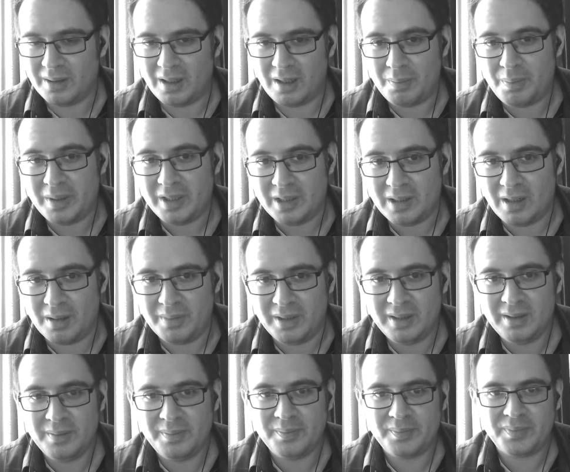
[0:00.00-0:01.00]
and
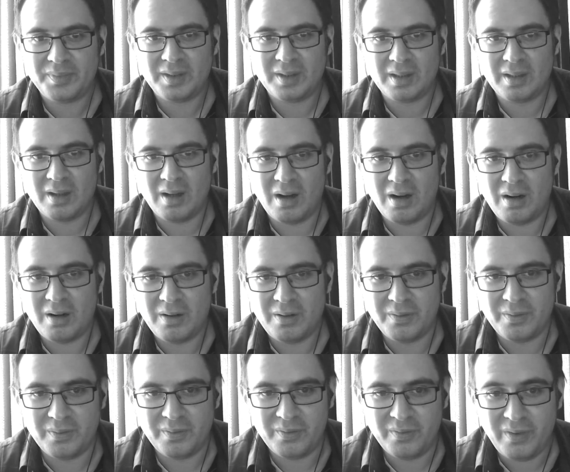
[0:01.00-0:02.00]
coming are
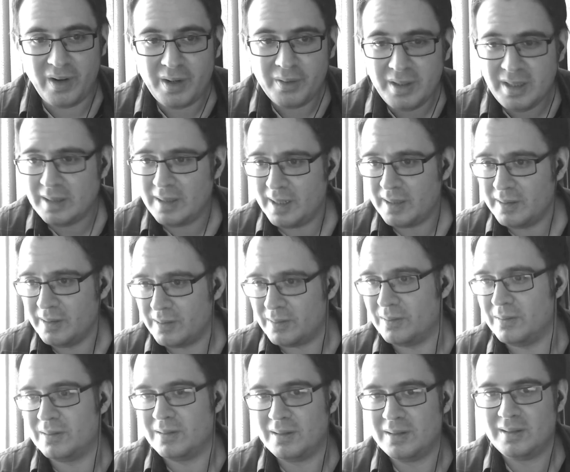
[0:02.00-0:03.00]
very
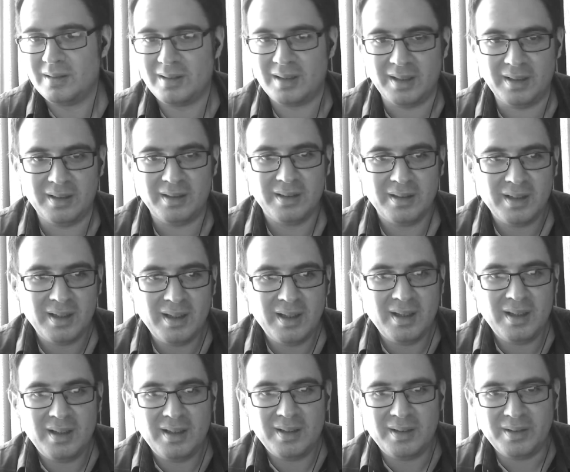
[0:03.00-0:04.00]
technical. Like,
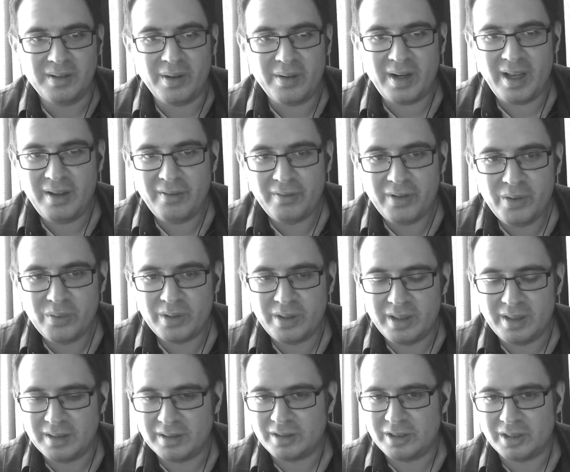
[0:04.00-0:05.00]
not everyone
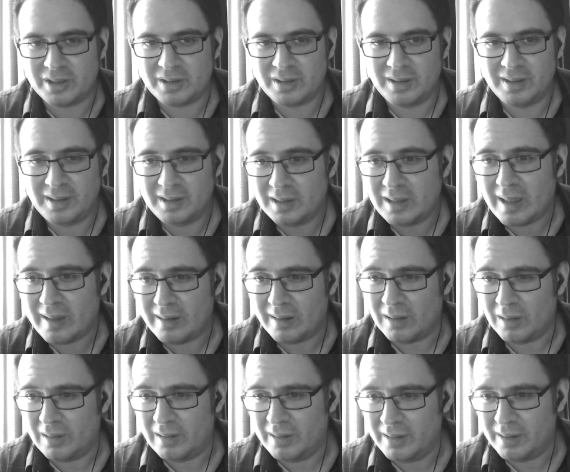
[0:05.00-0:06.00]
is just, this is like
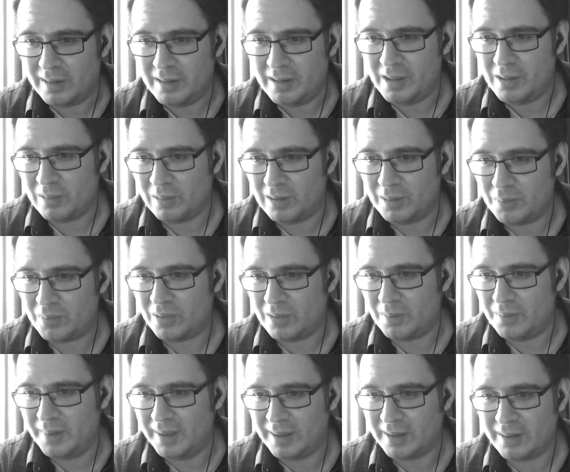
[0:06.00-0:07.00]
the neoliberal
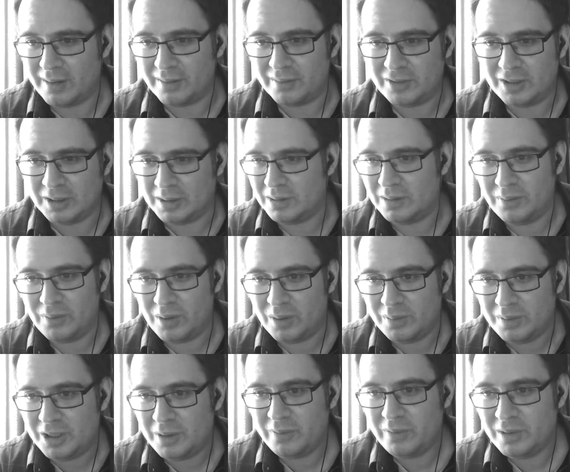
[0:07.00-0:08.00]
myth of just, we'll
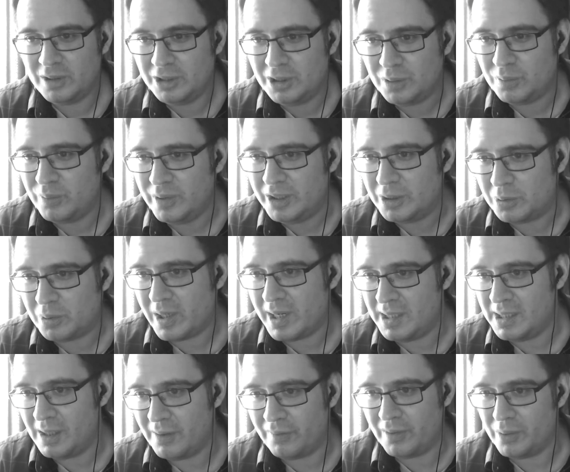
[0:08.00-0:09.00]
just
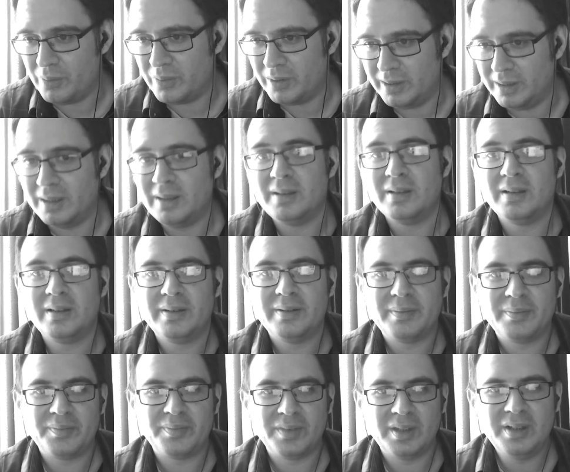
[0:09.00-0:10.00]
retrain everyone.
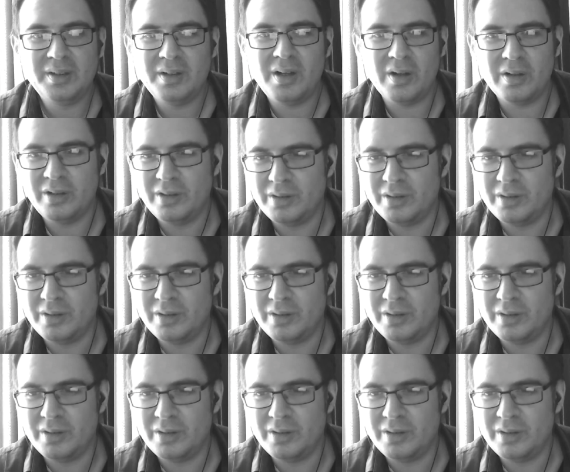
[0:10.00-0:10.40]
You're not going